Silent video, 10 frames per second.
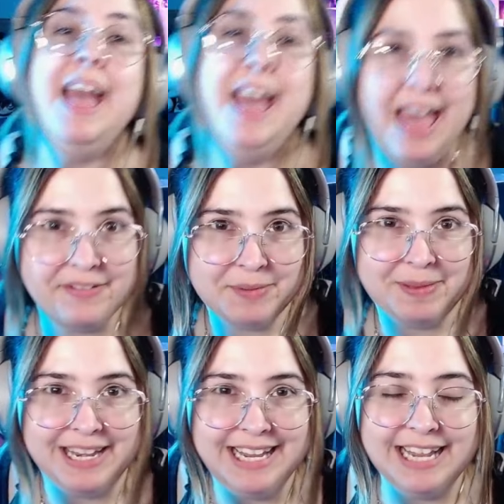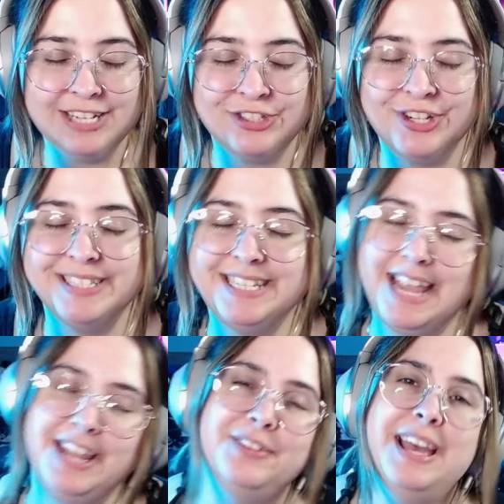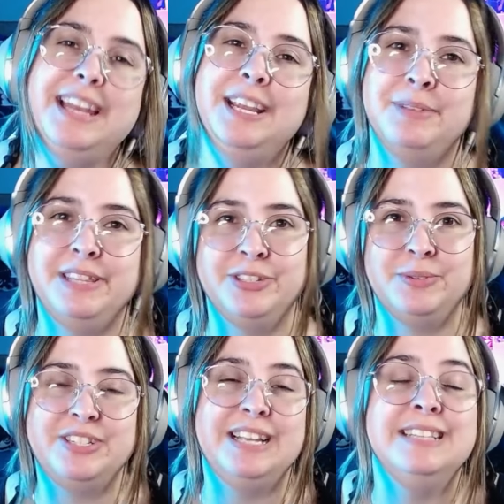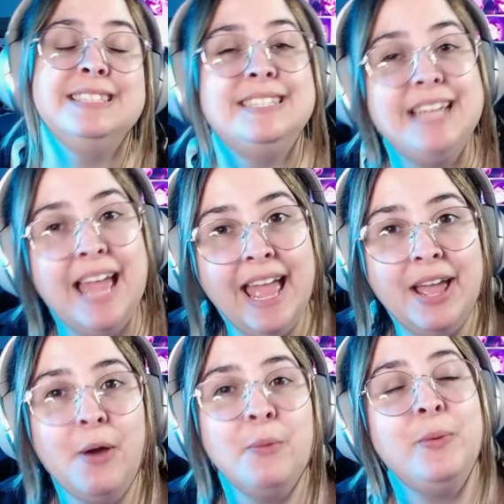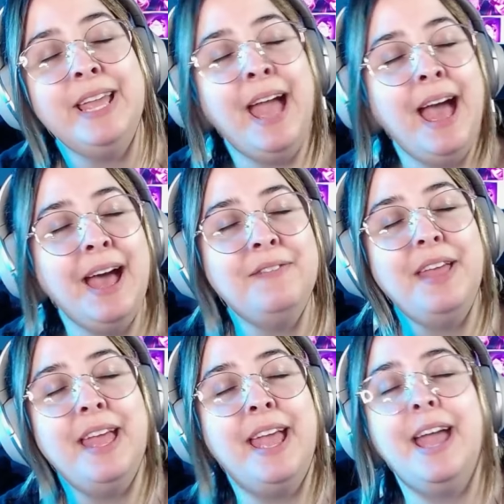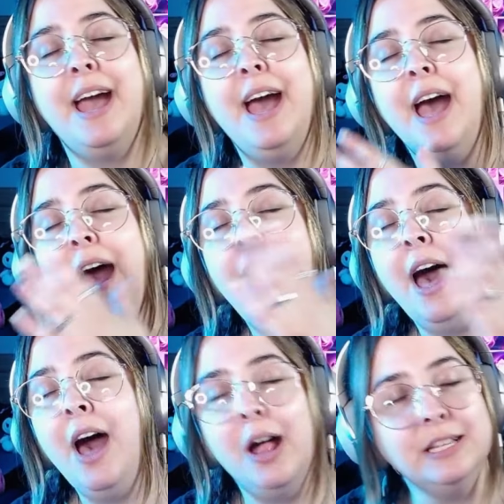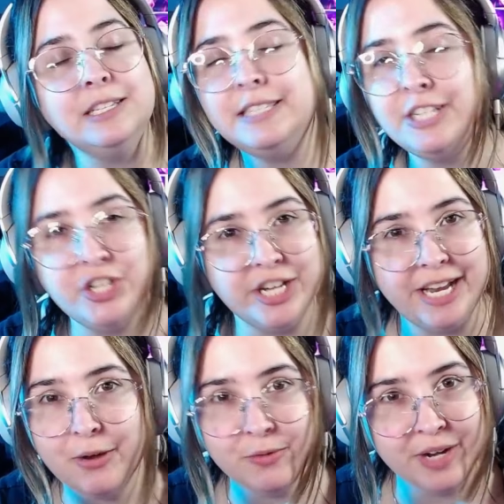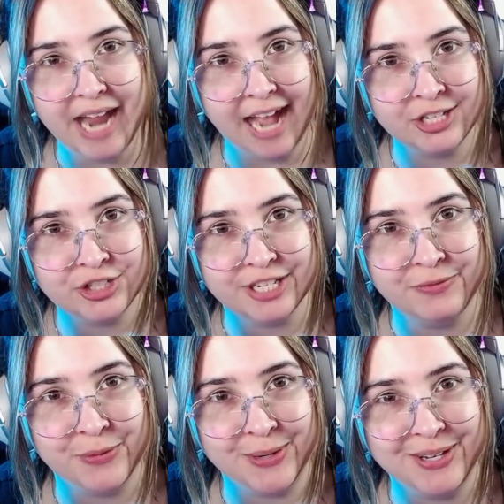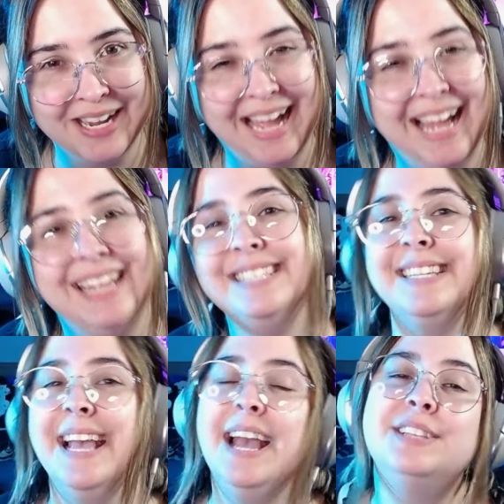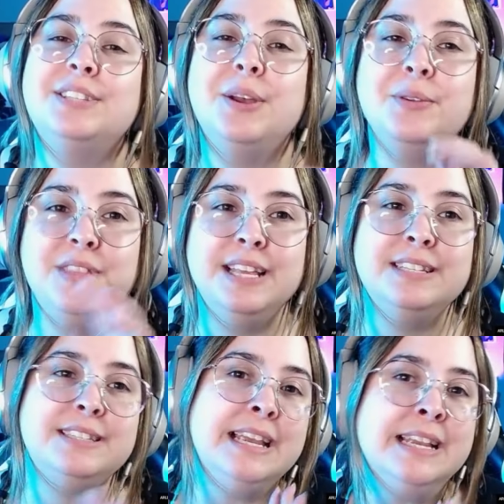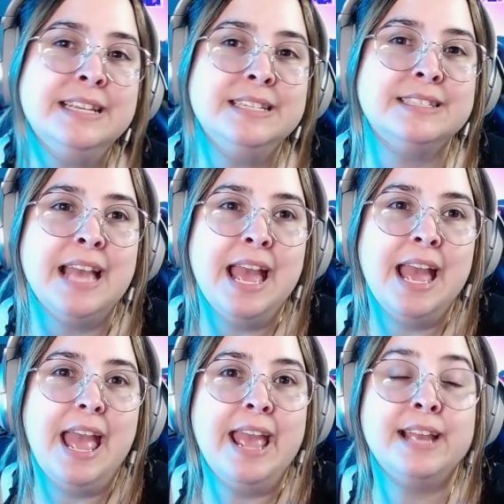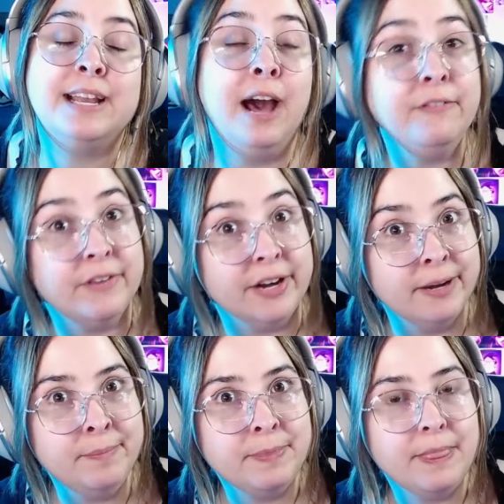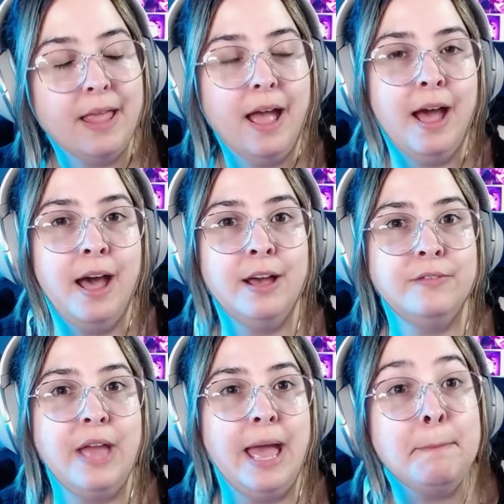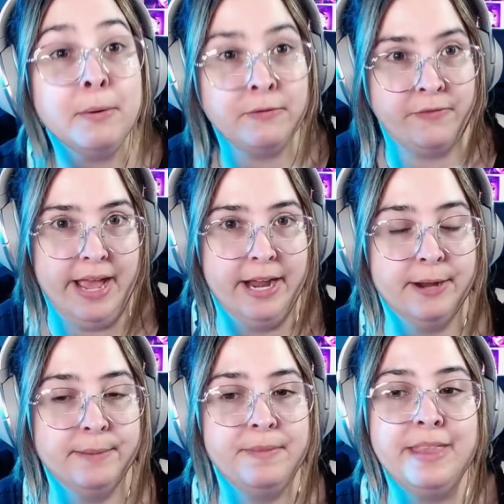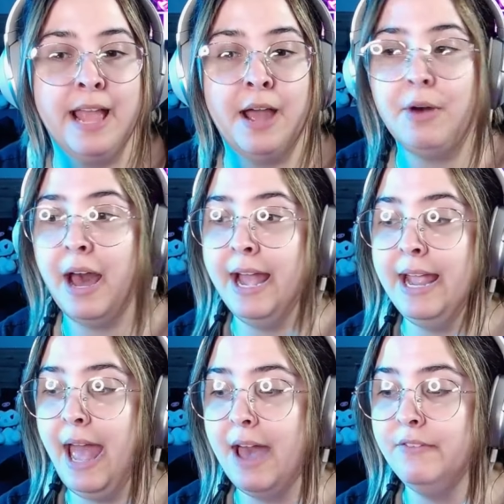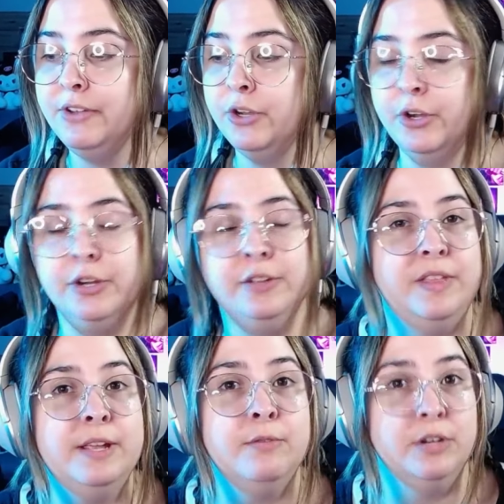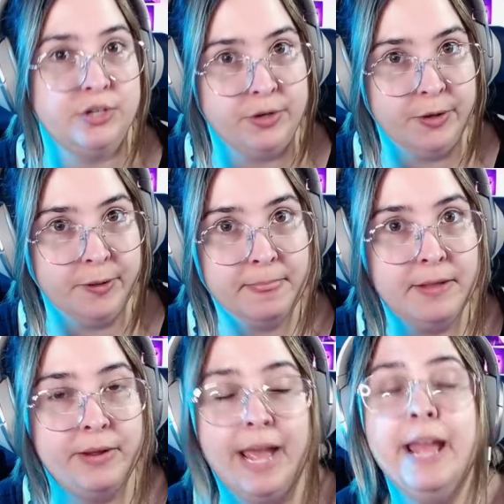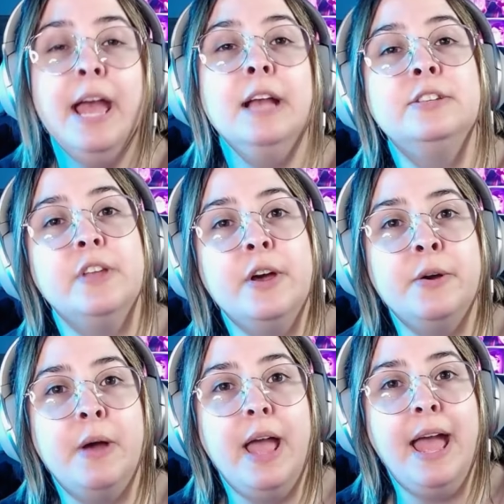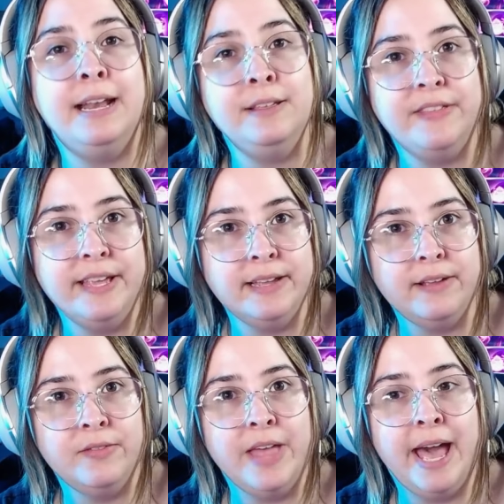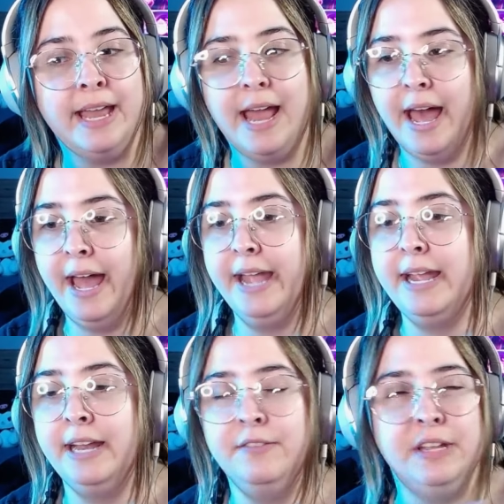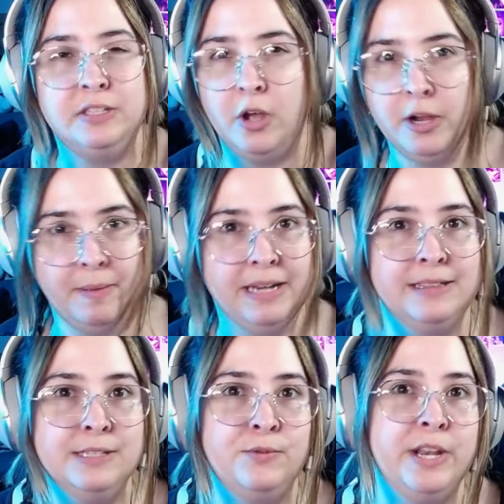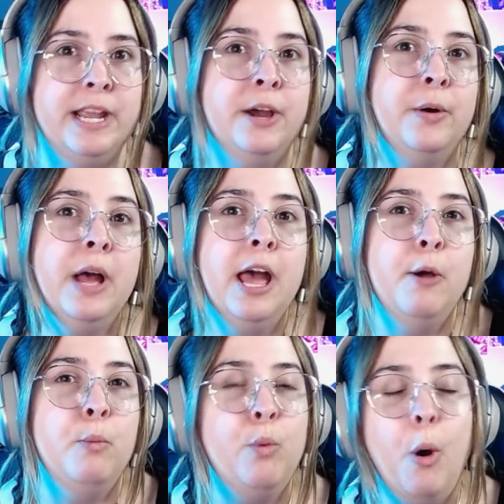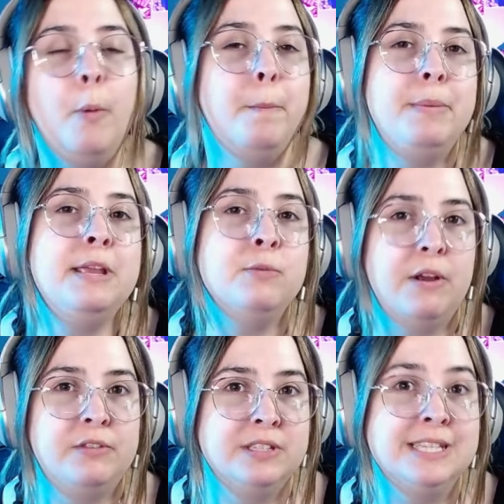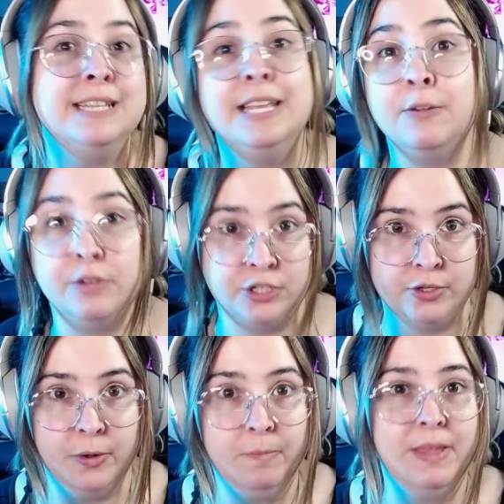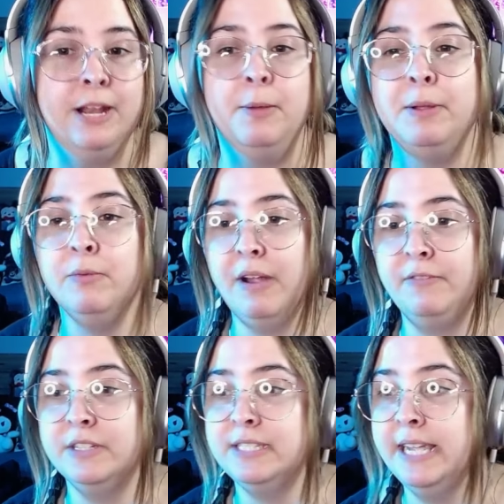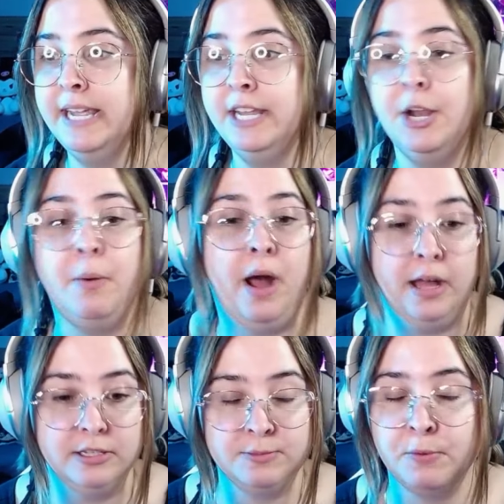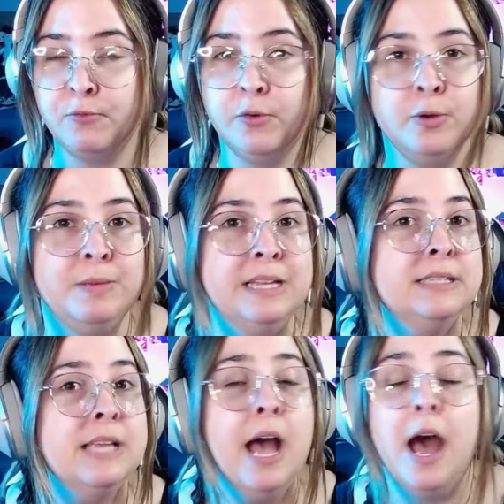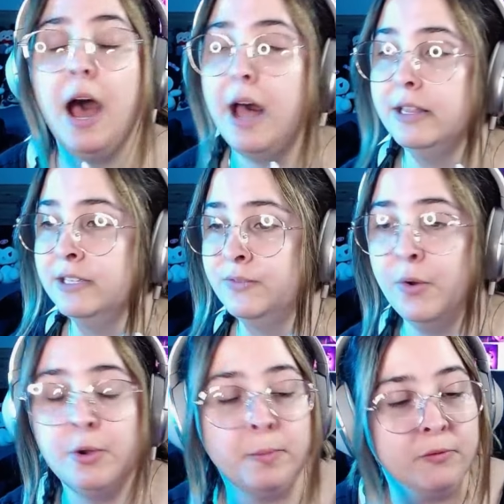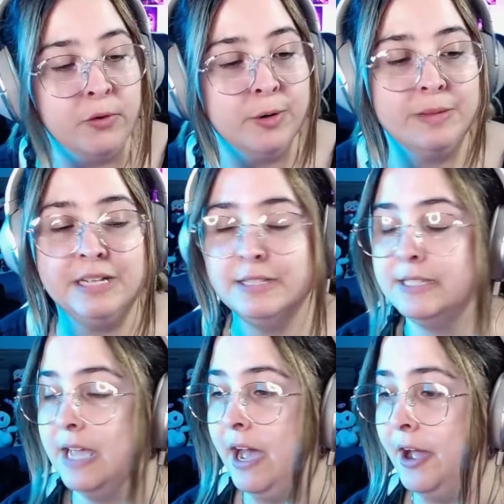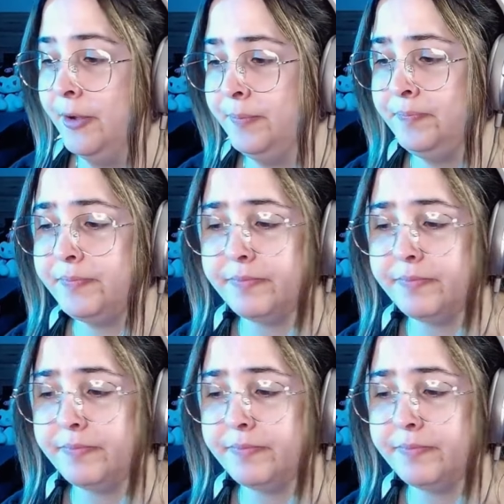Hey everybody, it's your girl Tay here, that Amethyst Switch, and today we have a Hala C G reaction for you guys. So this is a cover of Emberfire. Now, I haven't heard the original, okay? So anything that I kind of like talk about in this video won't be referencing the original. It'll be referencing, you know, Hala's performance, Hala's vocal performance, um,